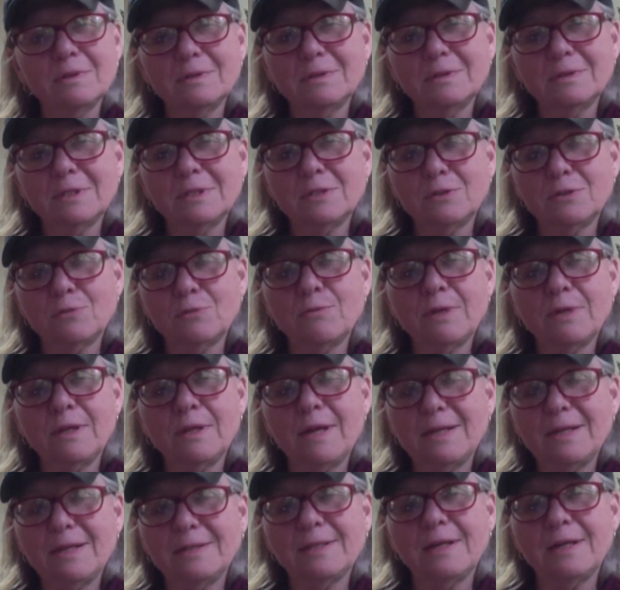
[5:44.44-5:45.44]
Did you
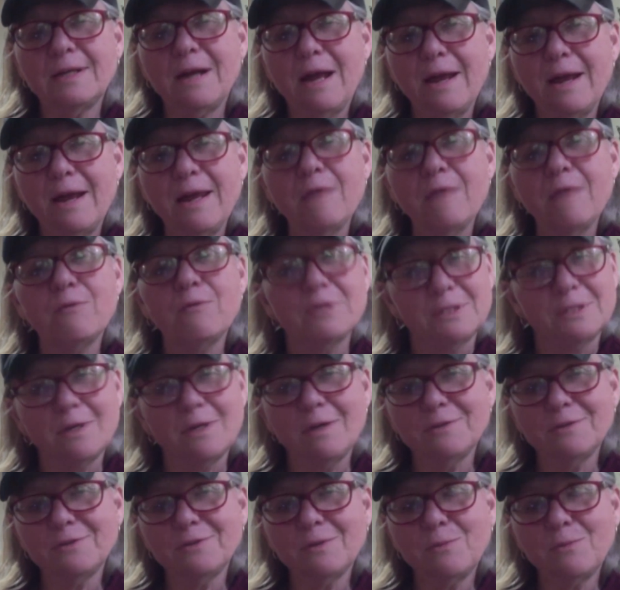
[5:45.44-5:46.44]
realize that I was
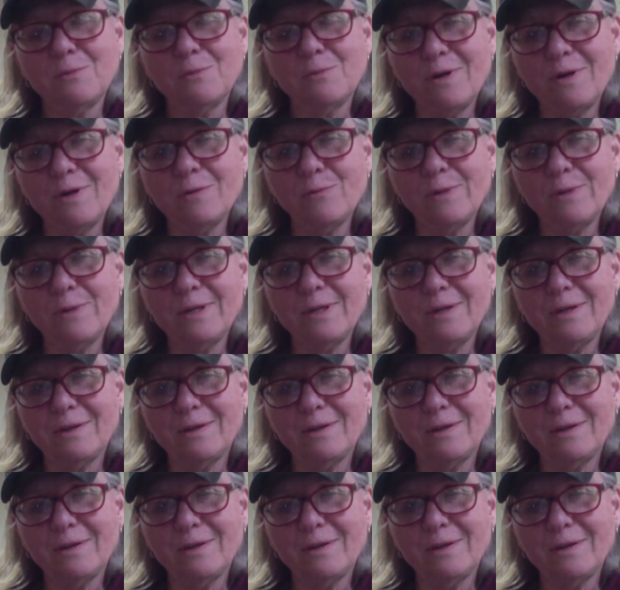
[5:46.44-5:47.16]
also born in Whittier,